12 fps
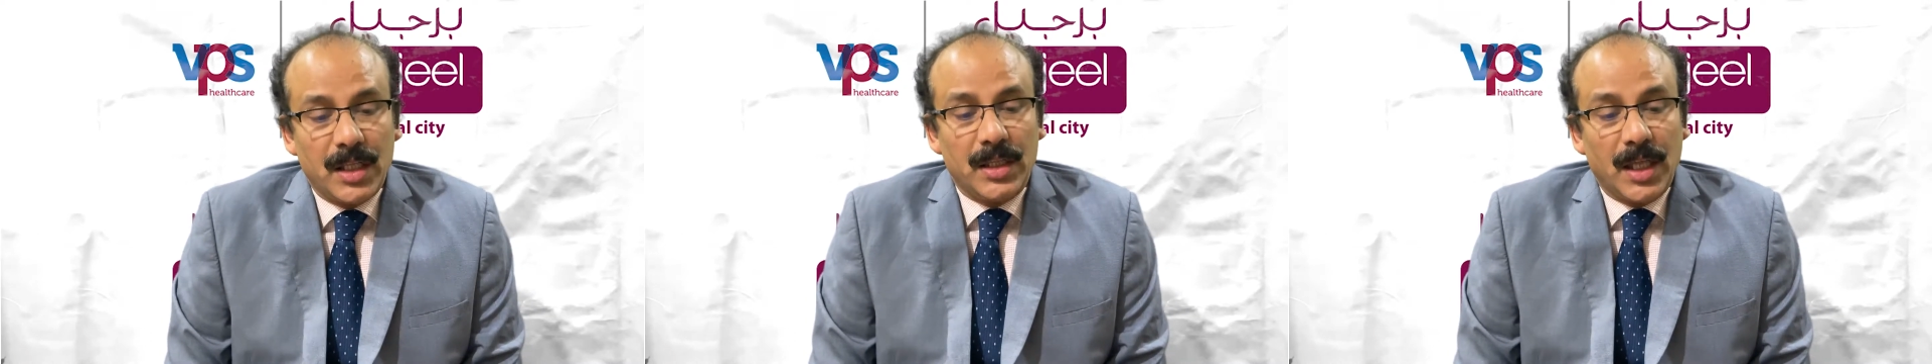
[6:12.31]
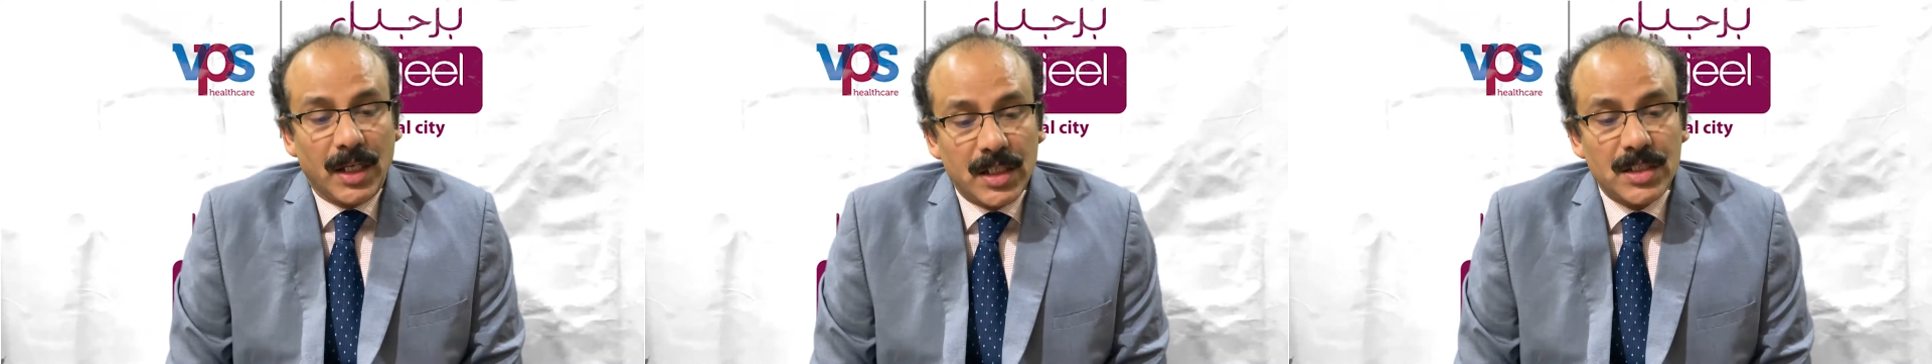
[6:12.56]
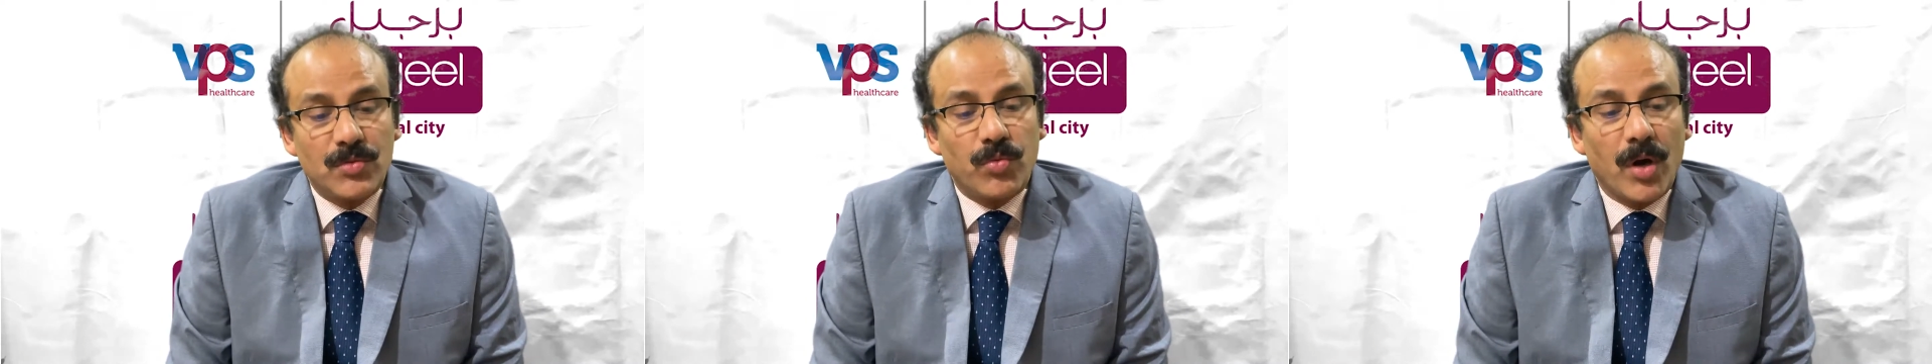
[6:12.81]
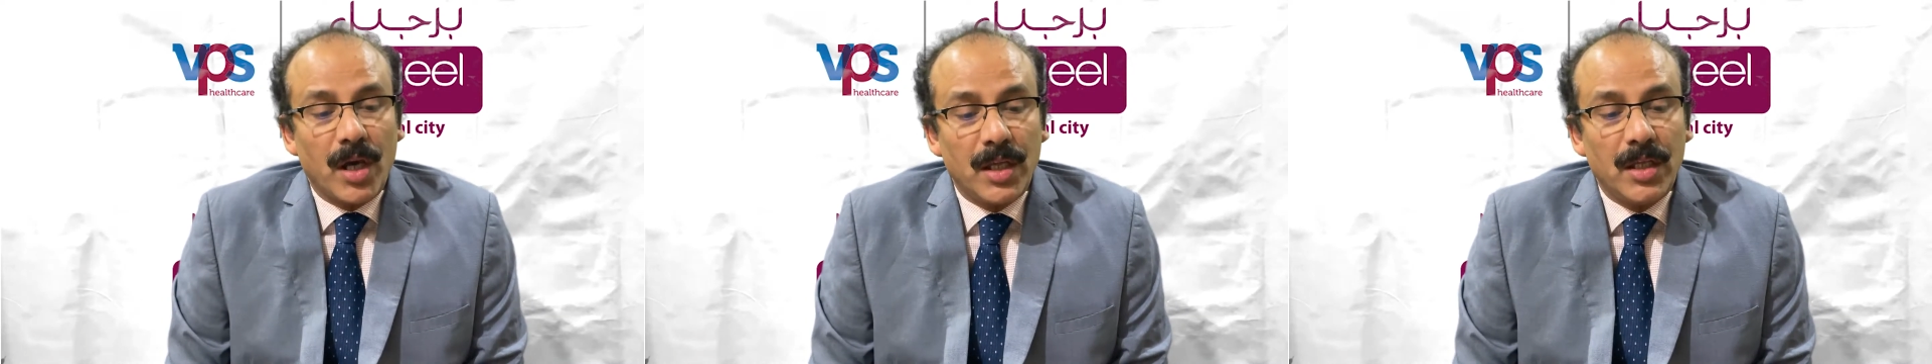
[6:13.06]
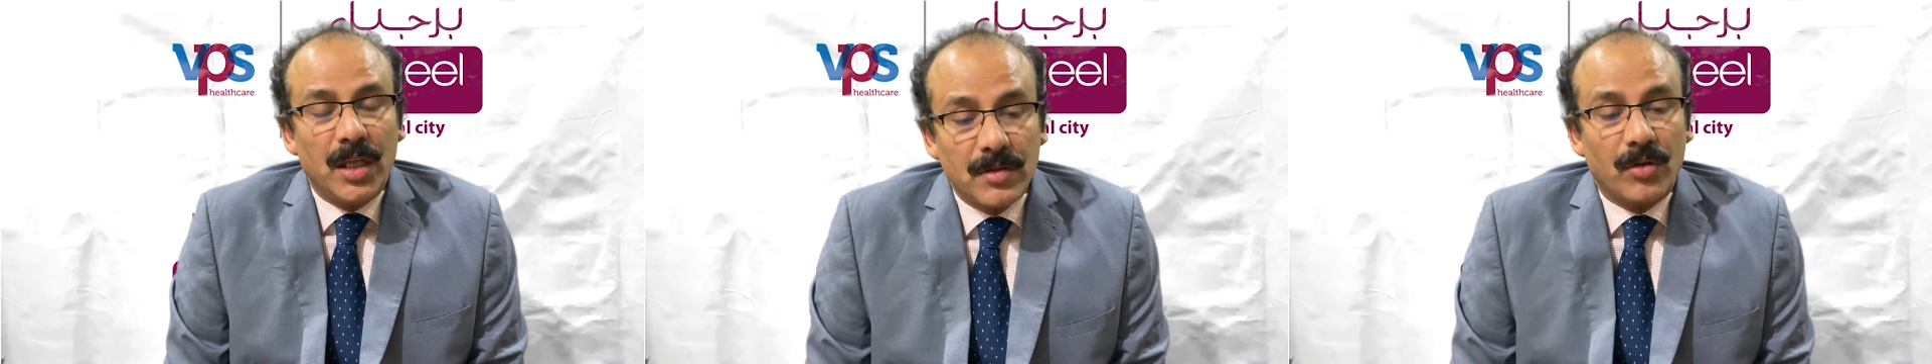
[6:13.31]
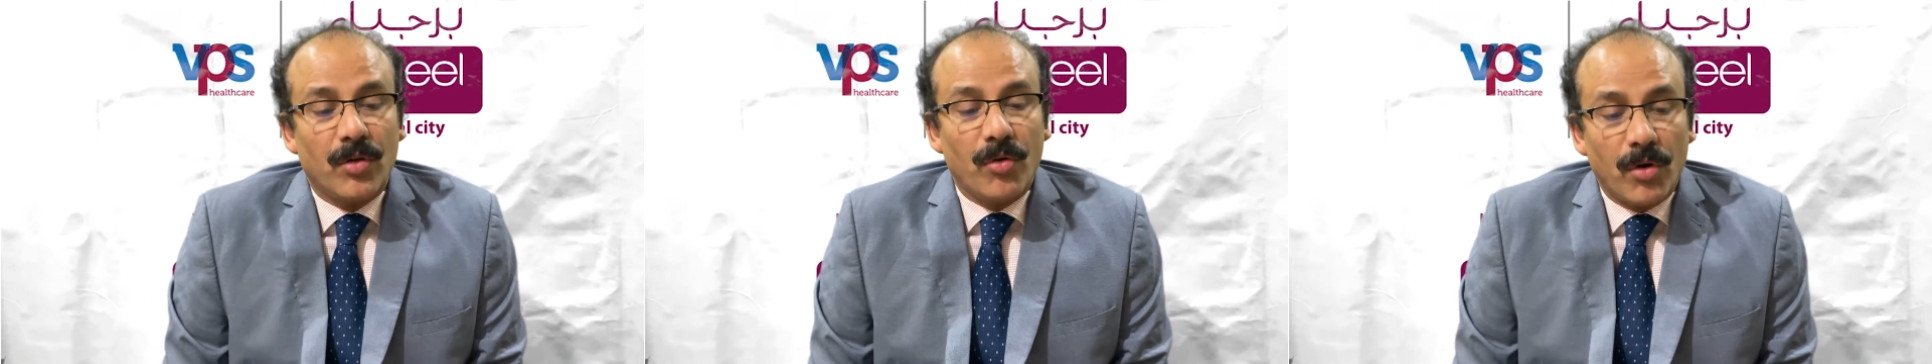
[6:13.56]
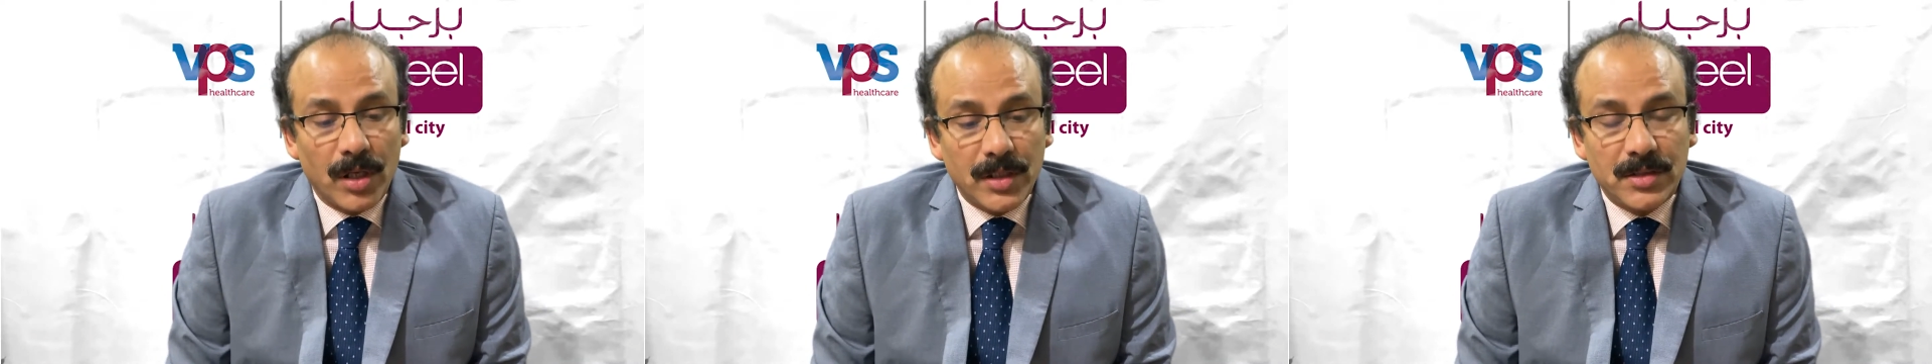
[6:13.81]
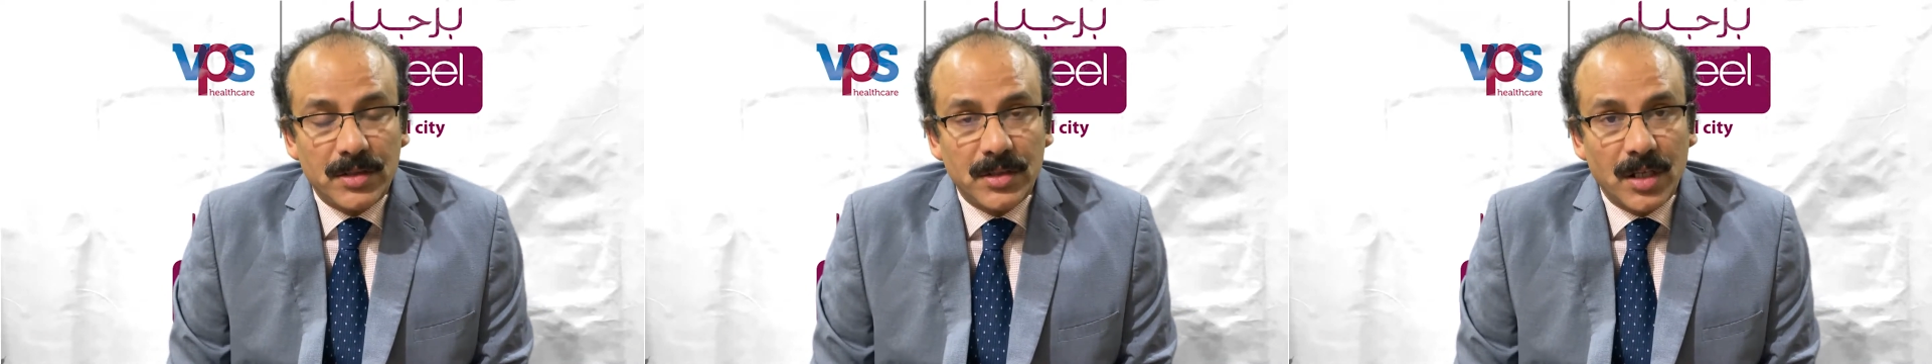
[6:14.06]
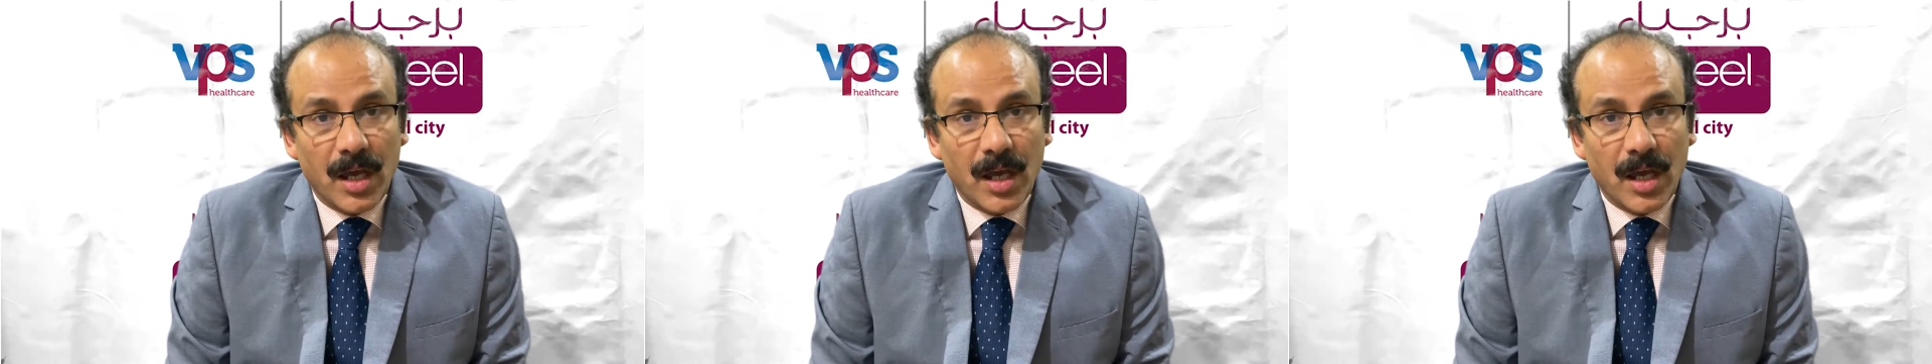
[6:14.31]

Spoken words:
That is why call it